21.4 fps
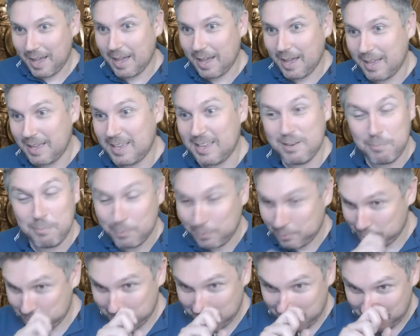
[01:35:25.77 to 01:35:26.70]
Uh, he
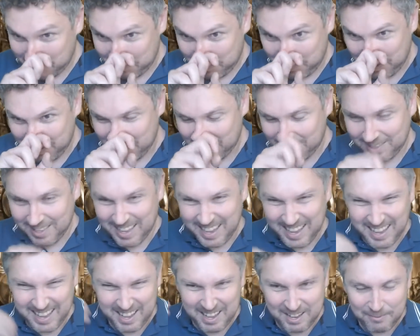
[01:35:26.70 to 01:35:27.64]
will side with
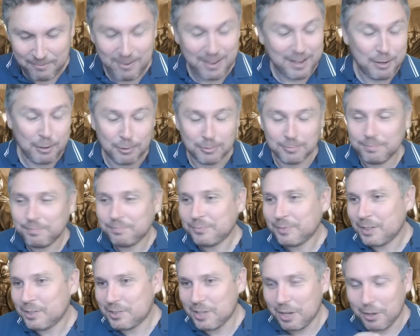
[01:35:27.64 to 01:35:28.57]
Fagon. Uh,
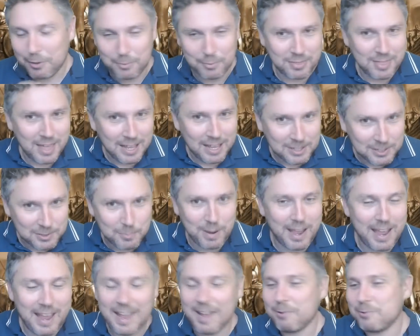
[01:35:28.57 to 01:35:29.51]
so that's
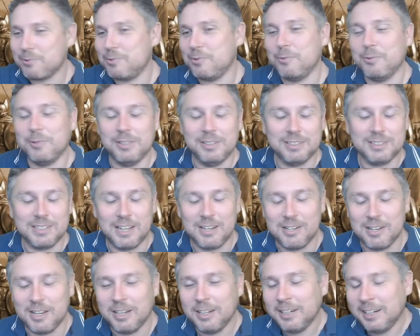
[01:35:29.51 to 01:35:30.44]
where House Dorne is
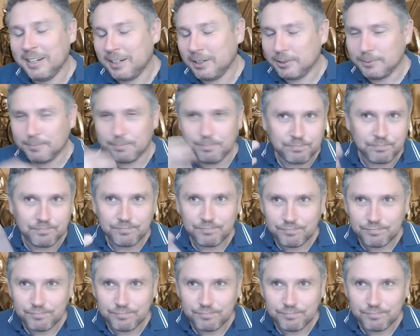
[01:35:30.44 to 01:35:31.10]
going to. Oh,